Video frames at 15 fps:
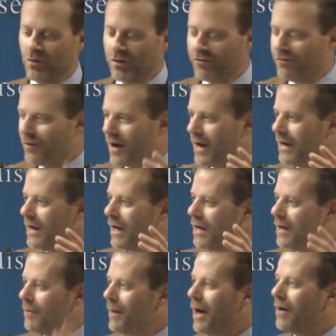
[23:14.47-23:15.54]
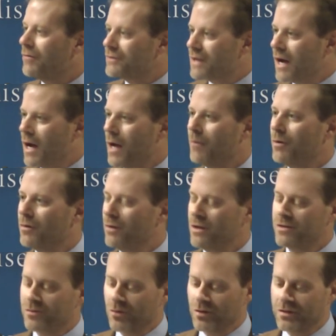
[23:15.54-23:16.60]
with finite amount of time and
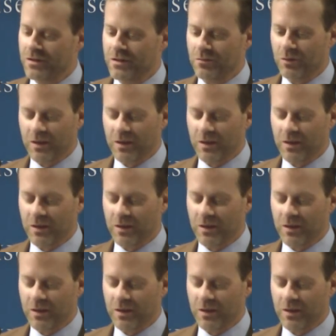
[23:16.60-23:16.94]
resources,